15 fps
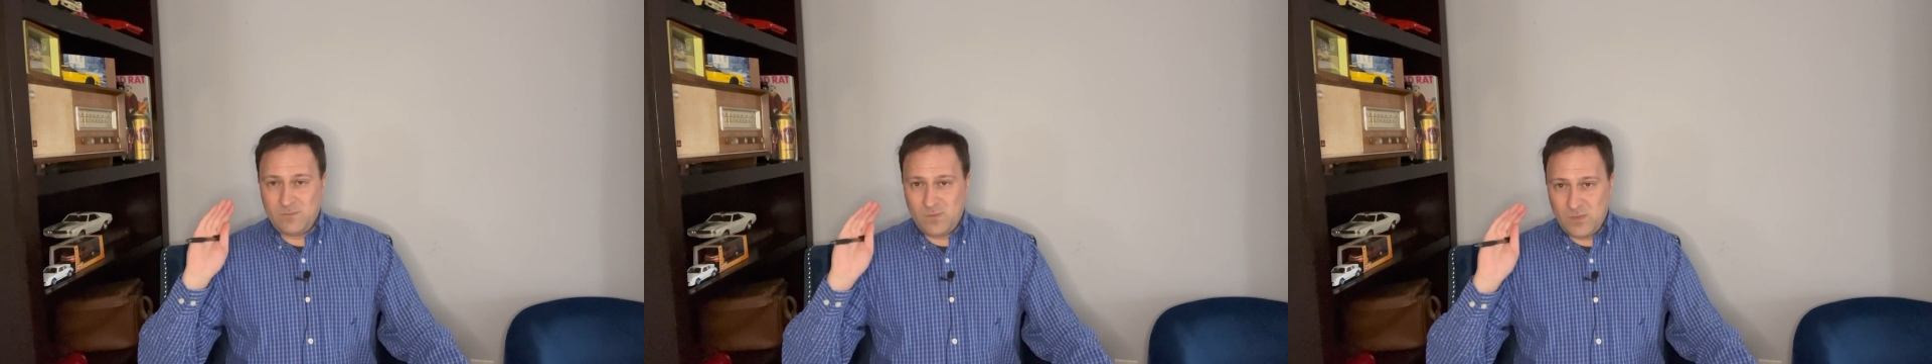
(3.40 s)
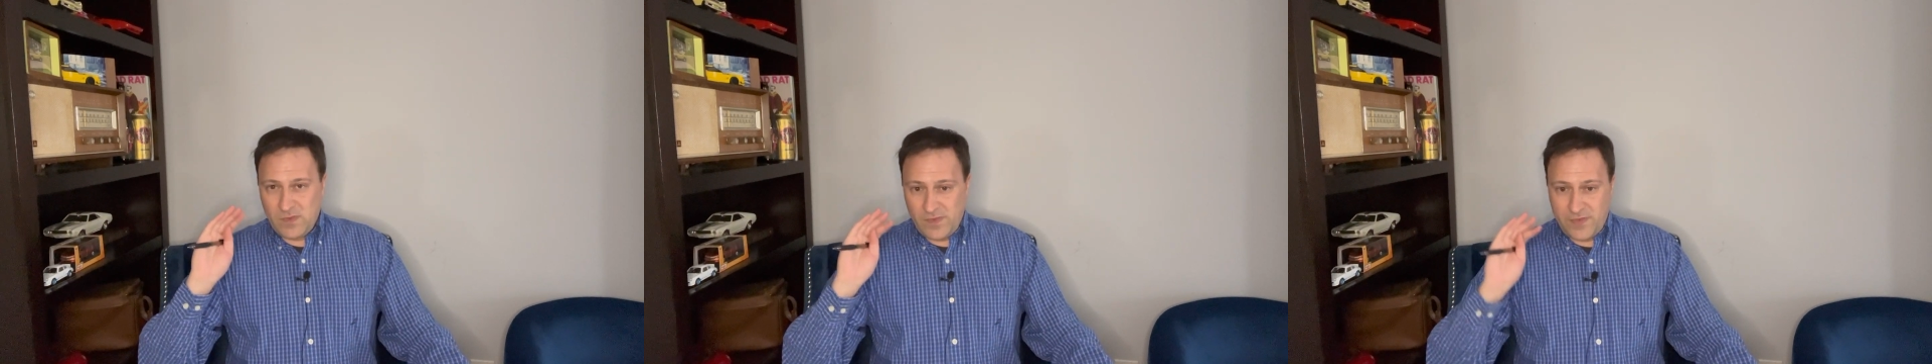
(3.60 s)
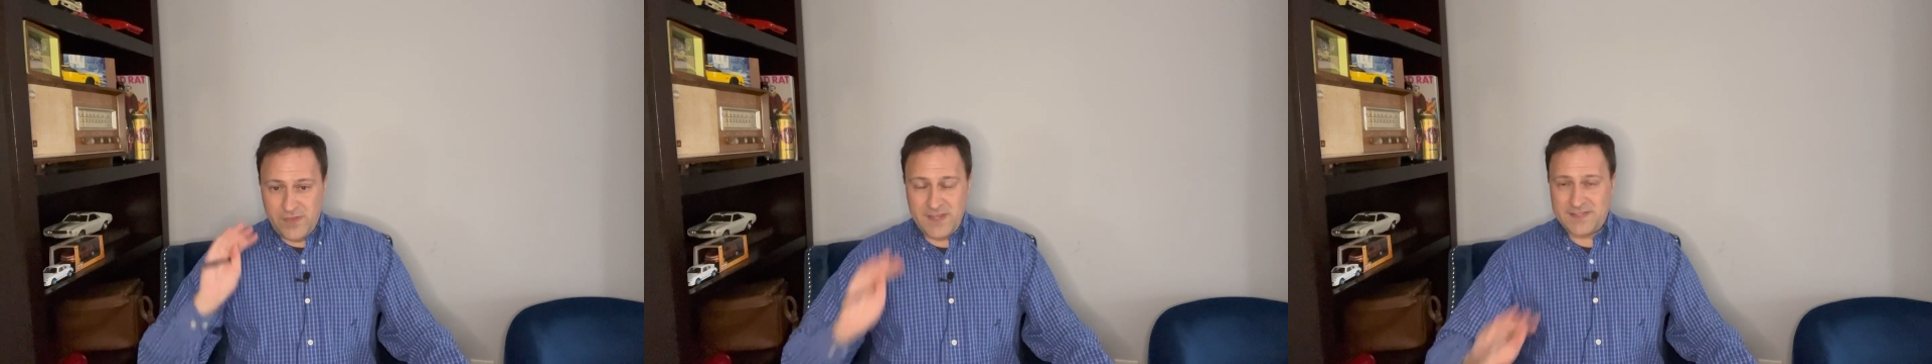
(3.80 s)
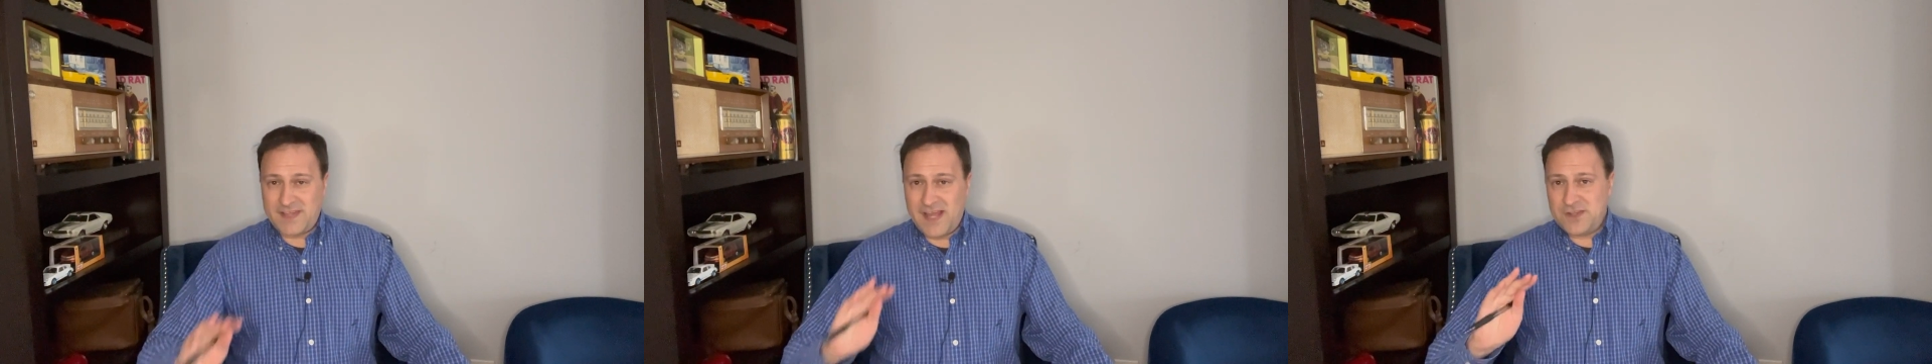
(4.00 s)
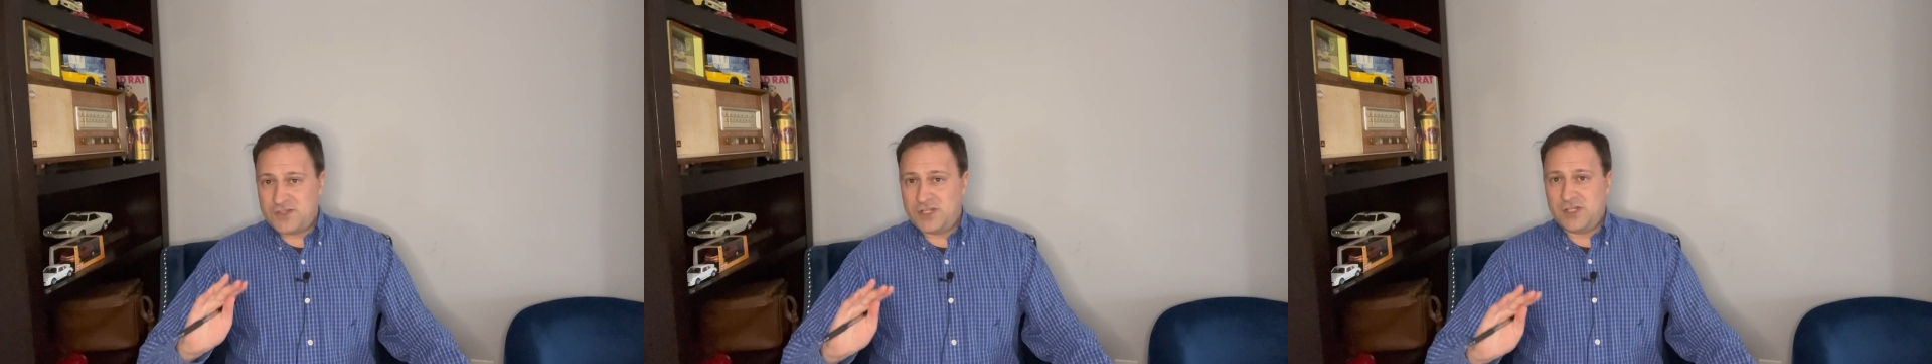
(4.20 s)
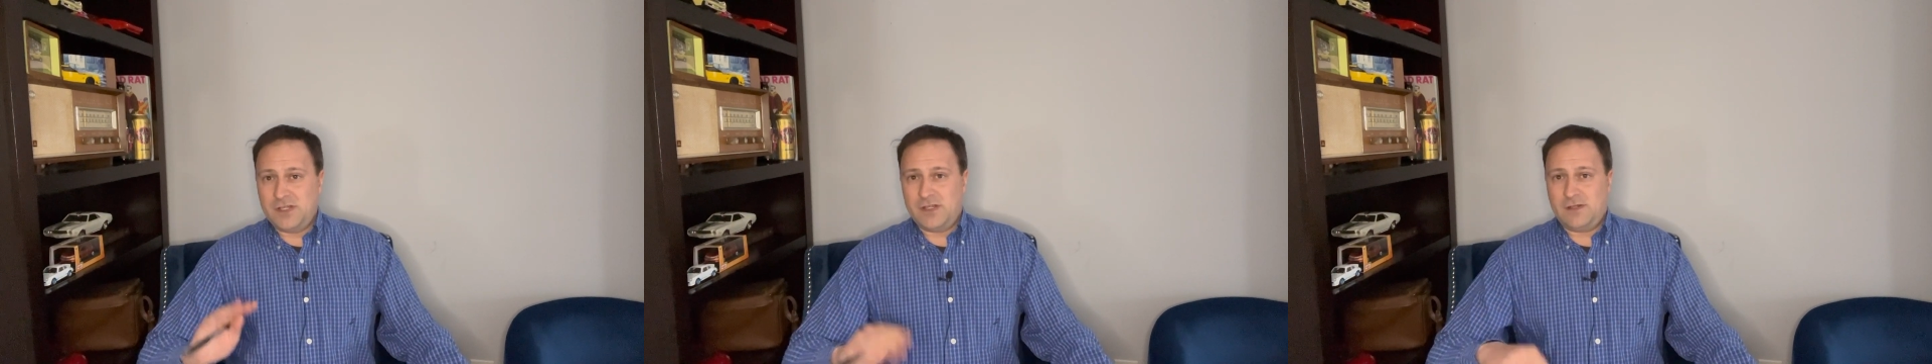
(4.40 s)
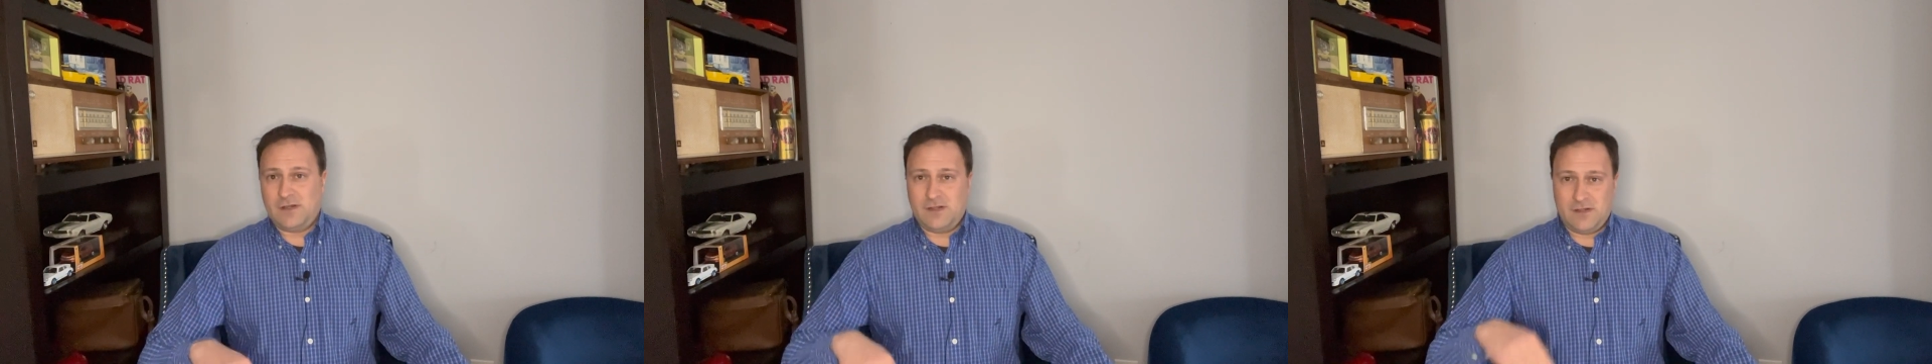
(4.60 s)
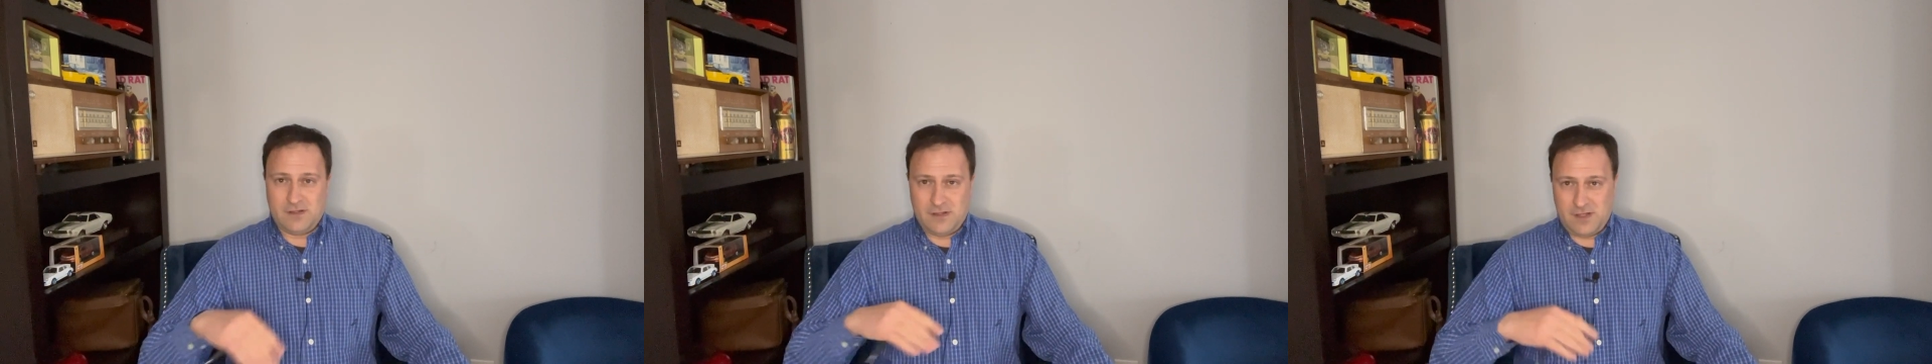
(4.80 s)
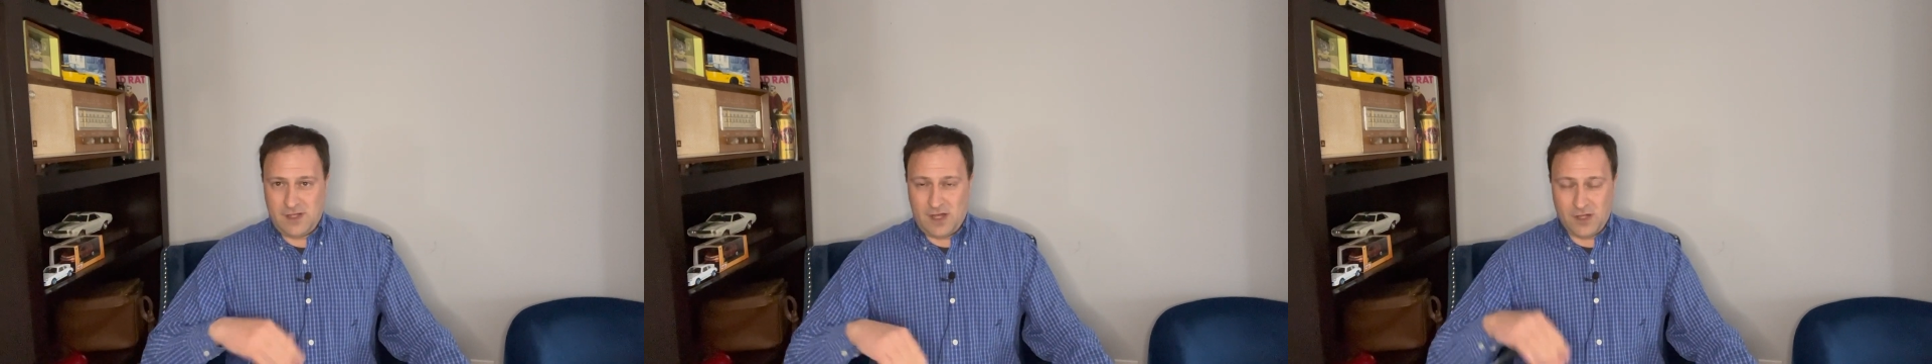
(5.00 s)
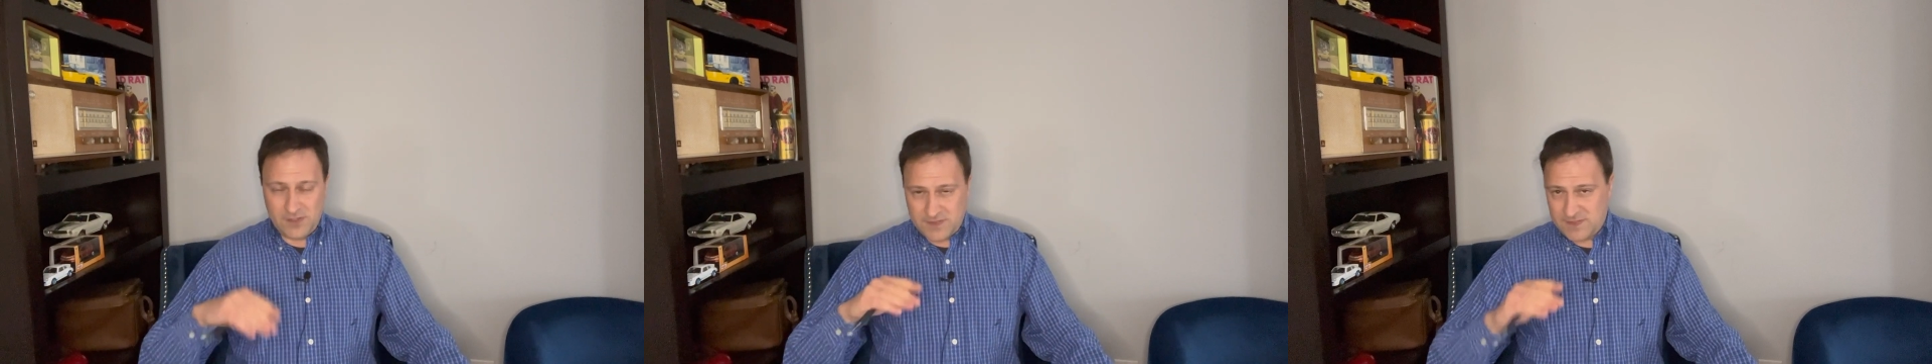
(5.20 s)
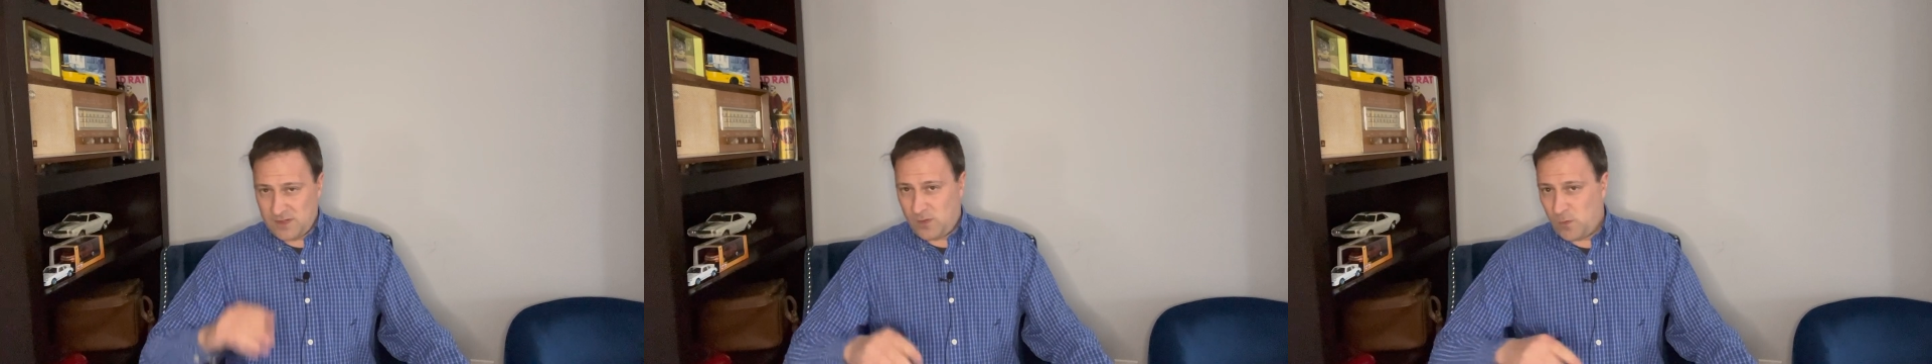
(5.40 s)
This engine also